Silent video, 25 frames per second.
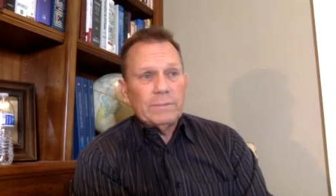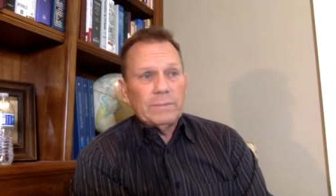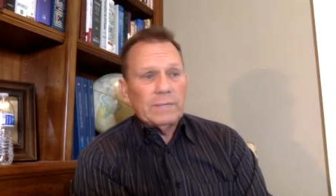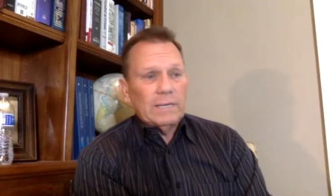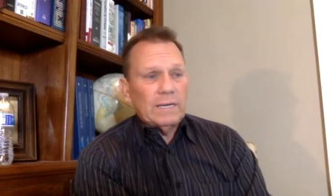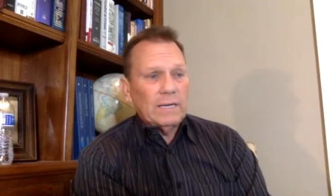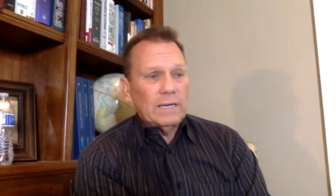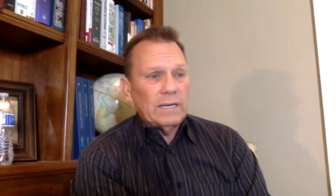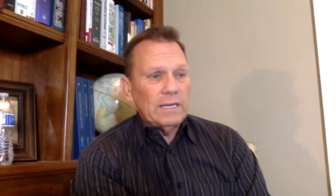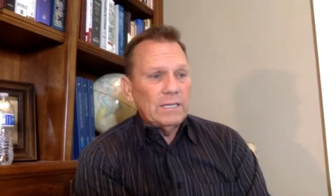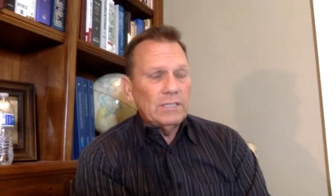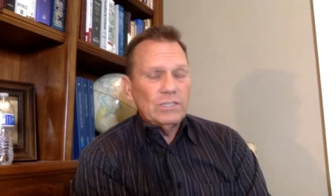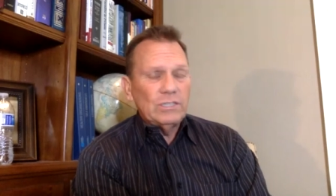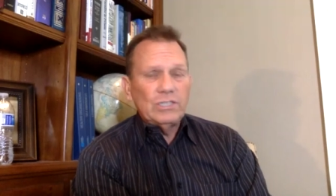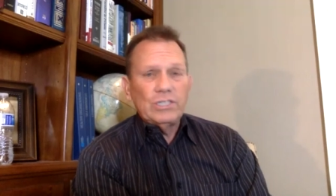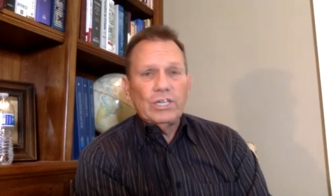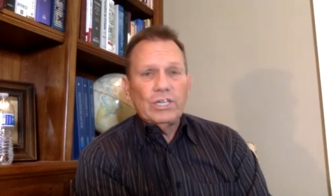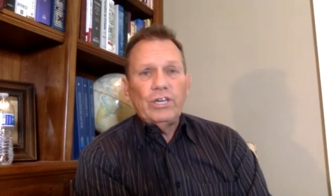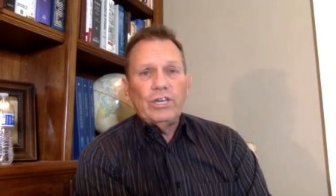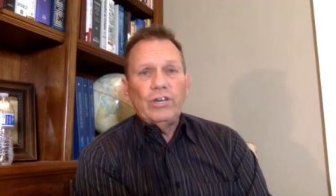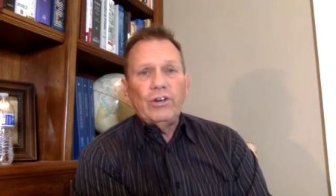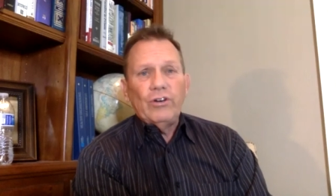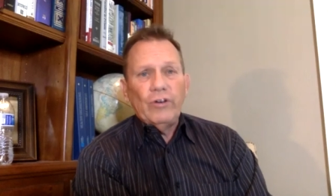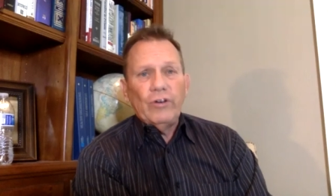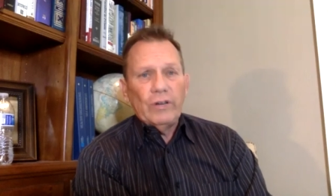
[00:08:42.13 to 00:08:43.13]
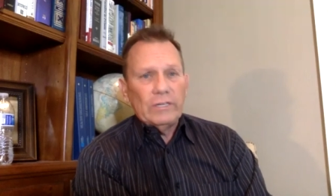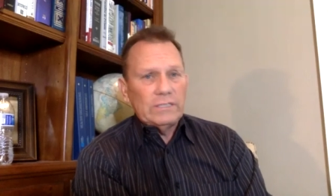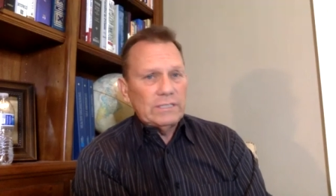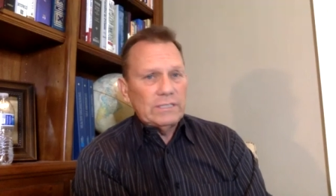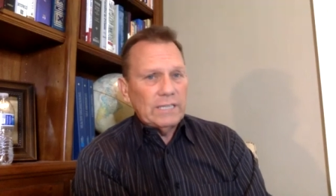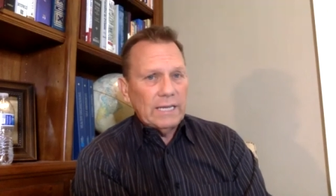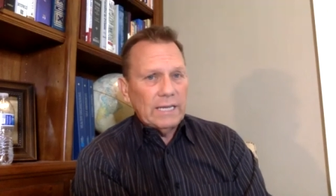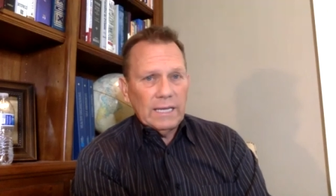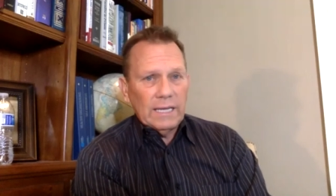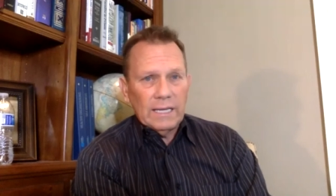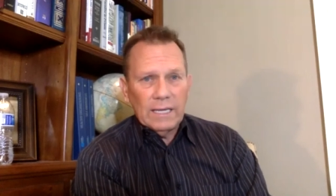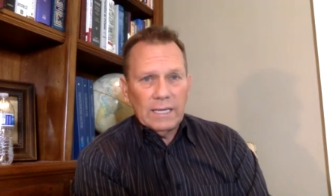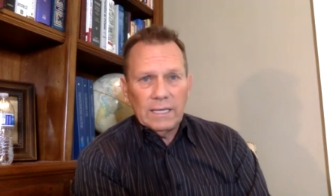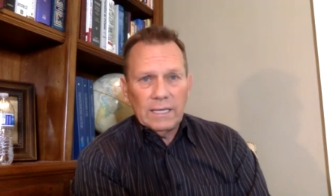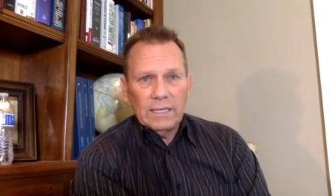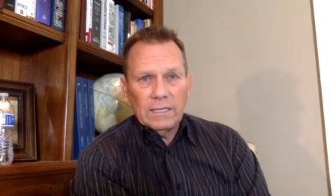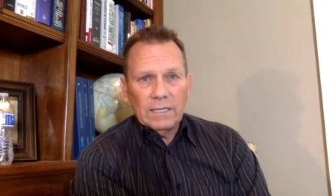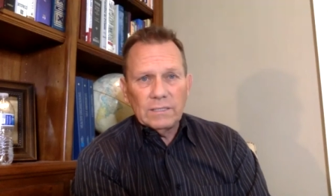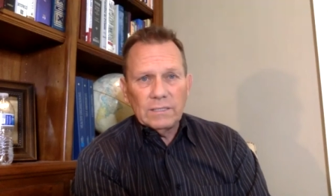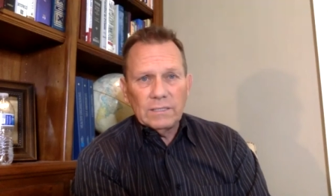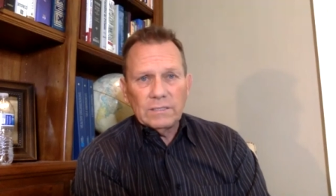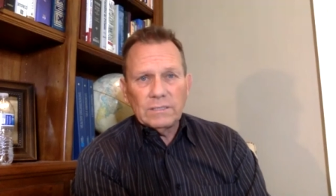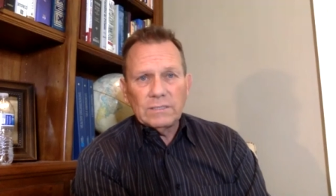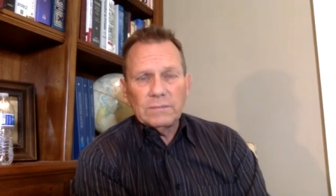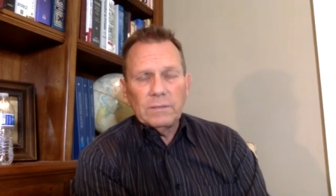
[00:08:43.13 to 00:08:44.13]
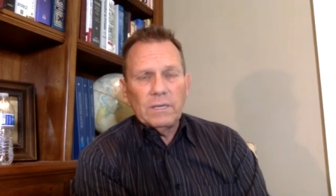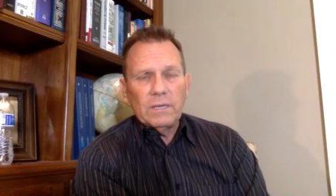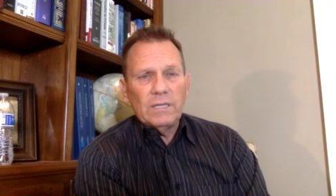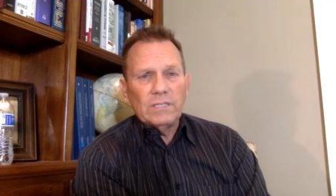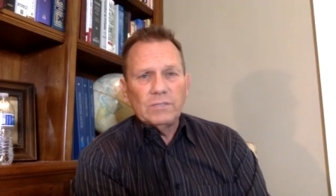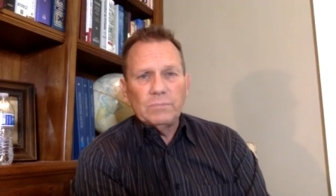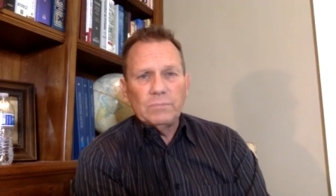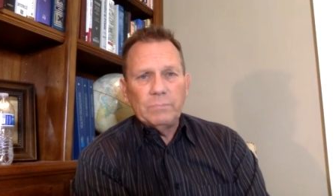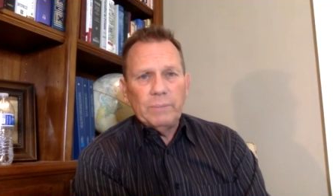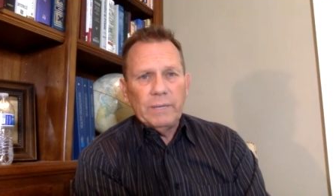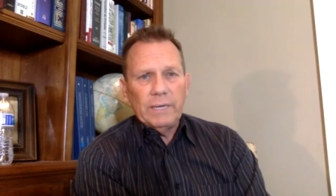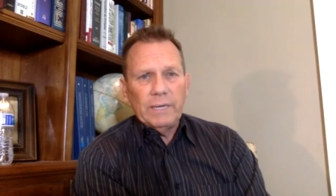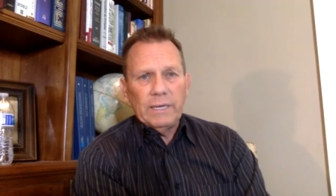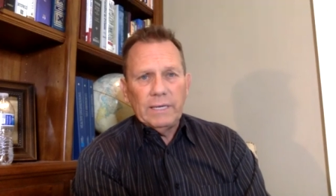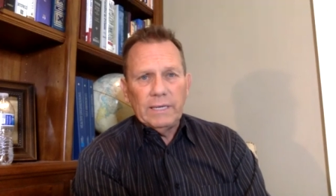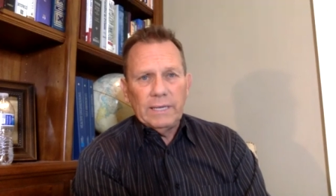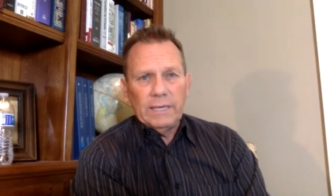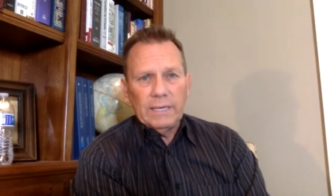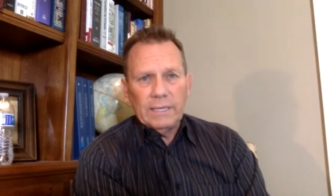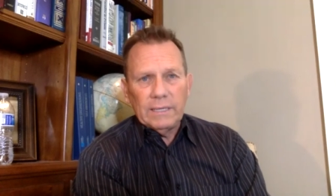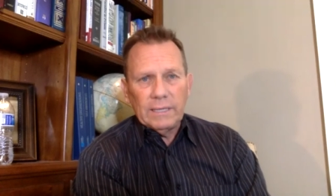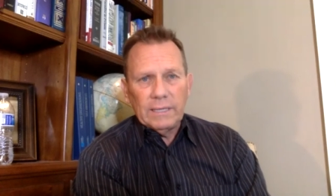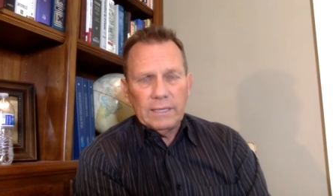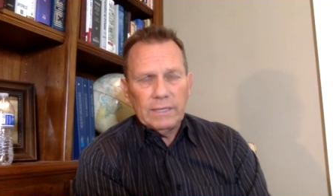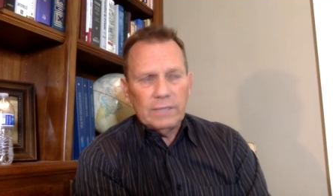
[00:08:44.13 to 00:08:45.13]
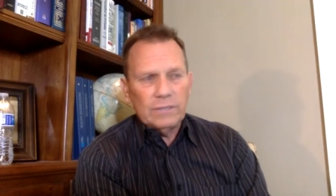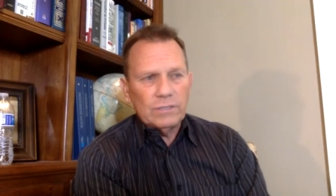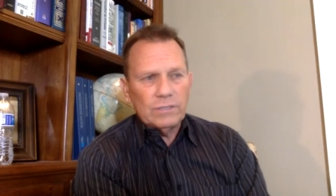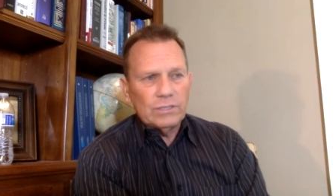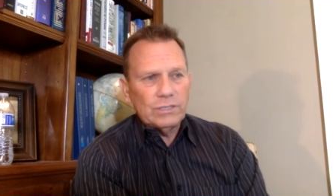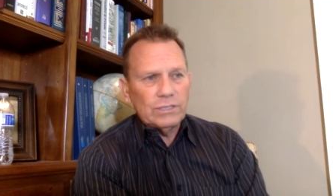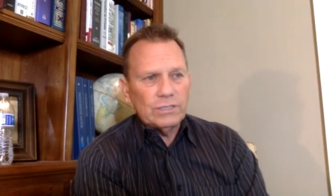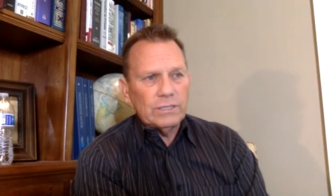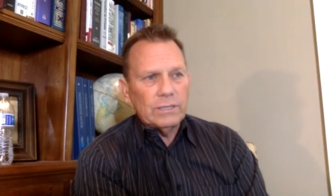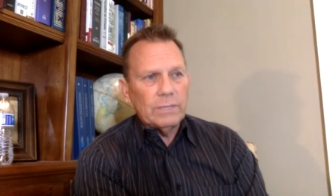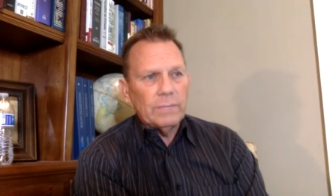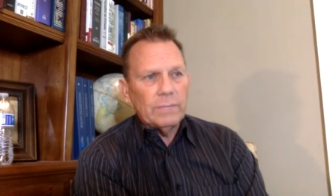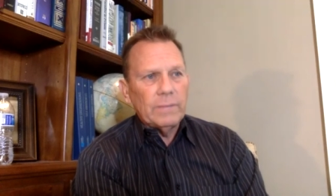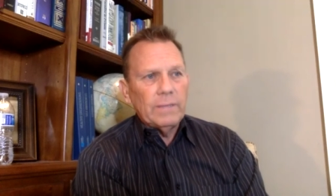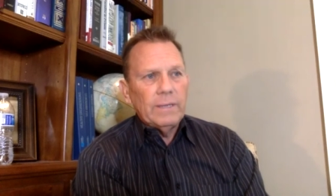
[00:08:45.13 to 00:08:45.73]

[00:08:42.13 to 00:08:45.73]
Uh, insecurity is is big in leadership.